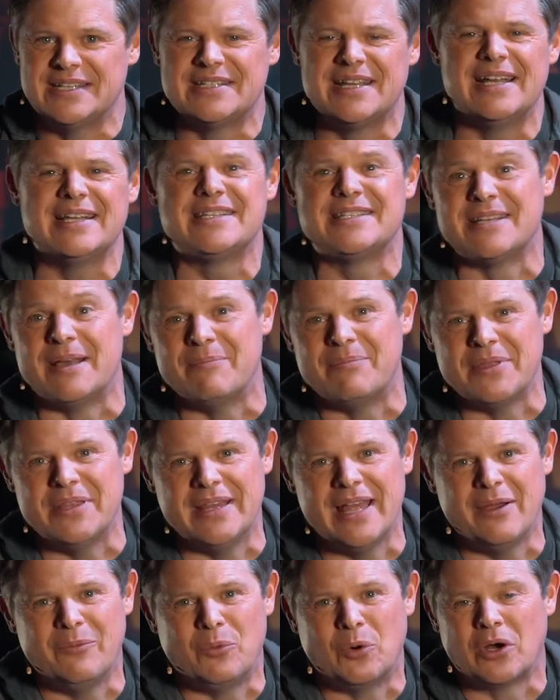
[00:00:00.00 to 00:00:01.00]
It's not
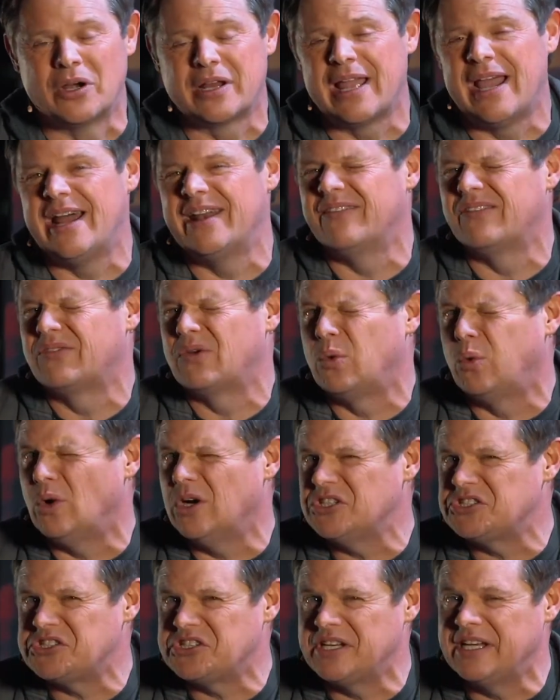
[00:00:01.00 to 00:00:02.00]
something that we're kind of
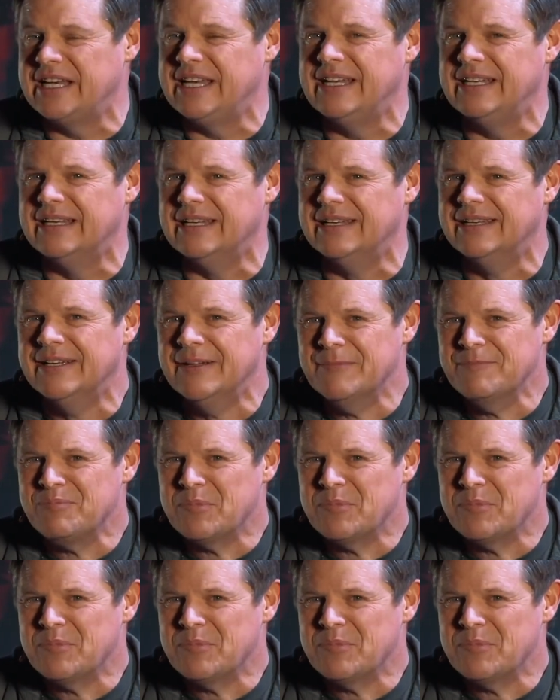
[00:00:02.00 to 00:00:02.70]
questioning and,